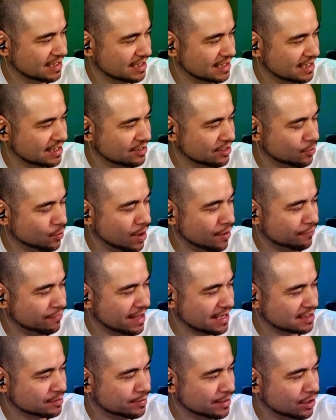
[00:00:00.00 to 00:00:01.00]
They wait for
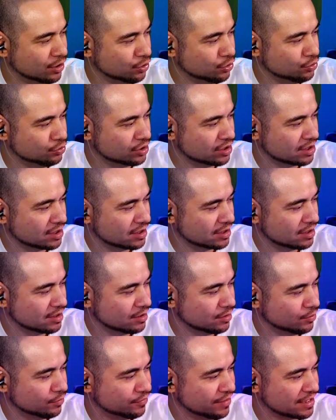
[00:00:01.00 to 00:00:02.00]
that to be glued,
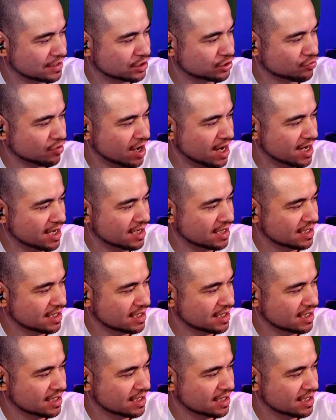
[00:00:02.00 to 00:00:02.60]
for that to dry.